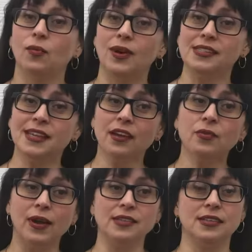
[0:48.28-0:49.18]
West
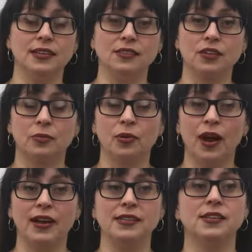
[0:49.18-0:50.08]
Seattle residents
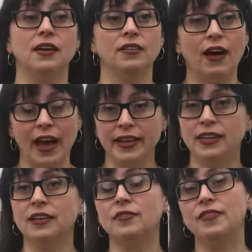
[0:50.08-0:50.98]
comprise of
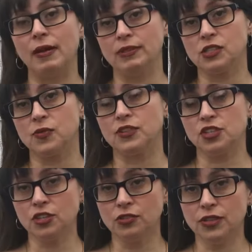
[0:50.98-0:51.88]
high-income families with
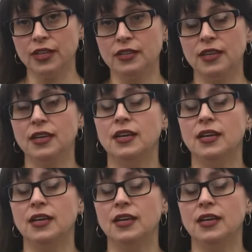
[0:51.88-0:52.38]
children,